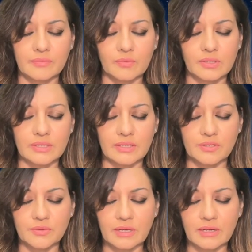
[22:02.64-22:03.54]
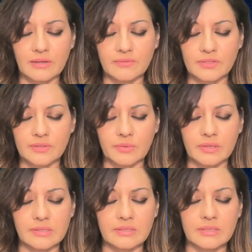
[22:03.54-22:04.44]
We send you our love, dear
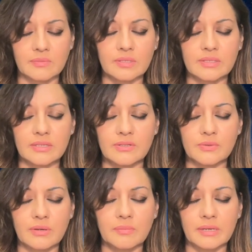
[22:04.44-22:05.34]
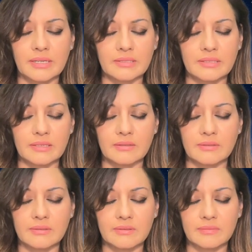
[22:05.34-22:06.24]
ones, and we send you our
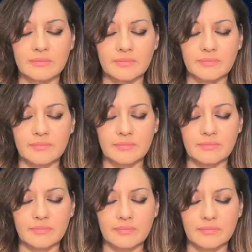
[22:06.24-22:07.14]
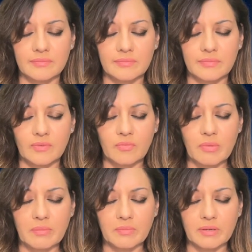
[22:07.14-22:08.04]
blessings.
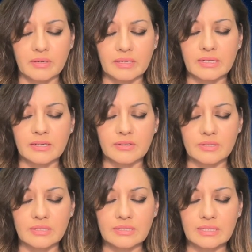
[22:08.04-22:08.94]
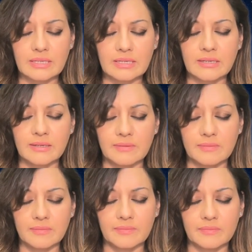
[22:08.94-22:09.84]
Remember, connection is key
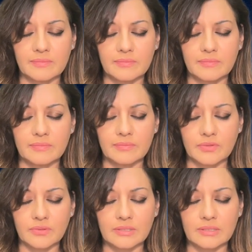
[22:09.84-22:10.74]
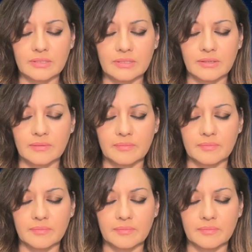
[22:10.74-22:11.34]
through this time.